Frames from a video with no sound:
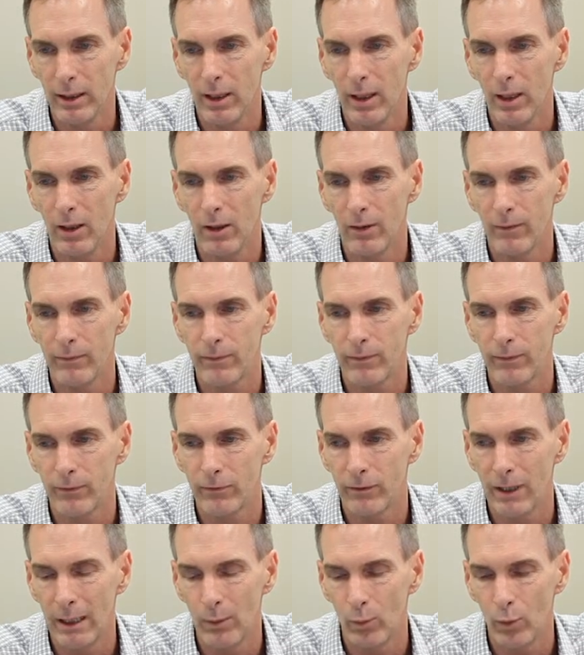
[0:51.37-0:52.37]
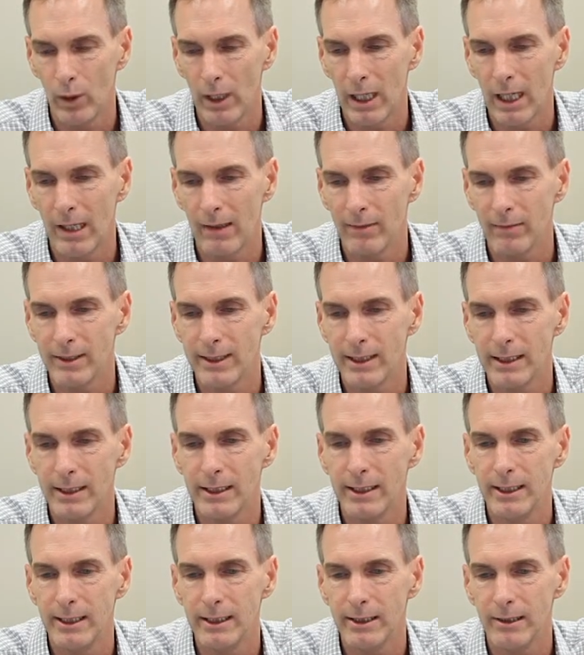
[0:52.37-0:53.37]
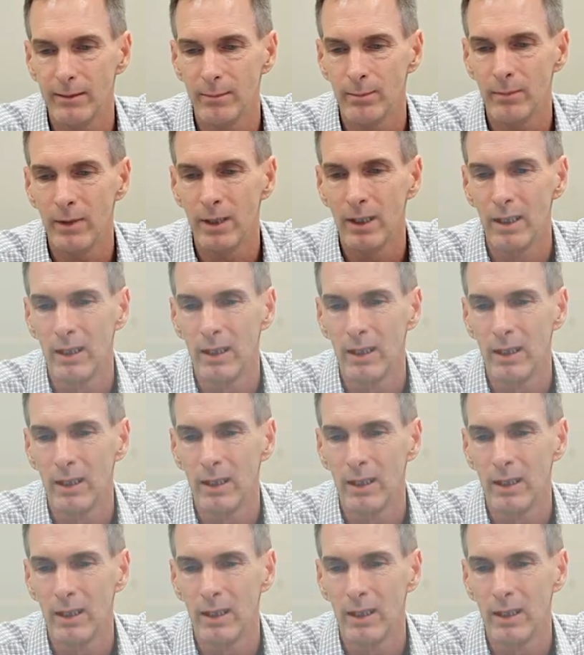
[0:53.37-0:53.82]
of the rainwater harvesting system